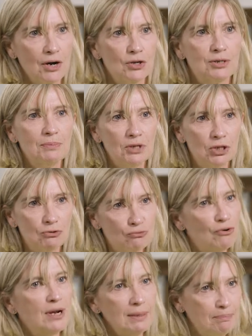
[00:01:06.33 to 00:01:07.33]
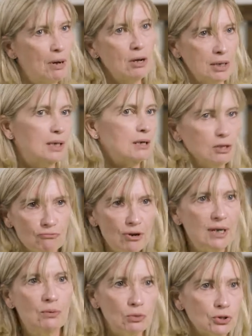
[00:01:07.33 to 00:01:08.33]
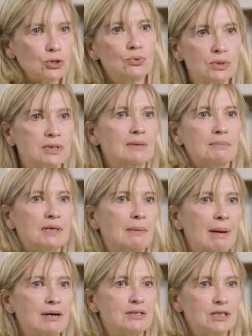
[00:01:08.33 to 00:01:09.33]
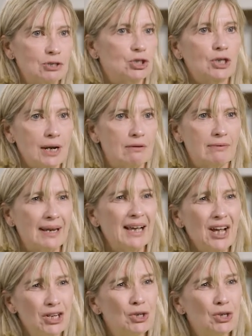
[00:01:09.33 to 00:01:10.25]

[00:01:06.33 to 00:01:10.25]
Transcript: something that's really burning, you really want to talk to somebody about it and share it,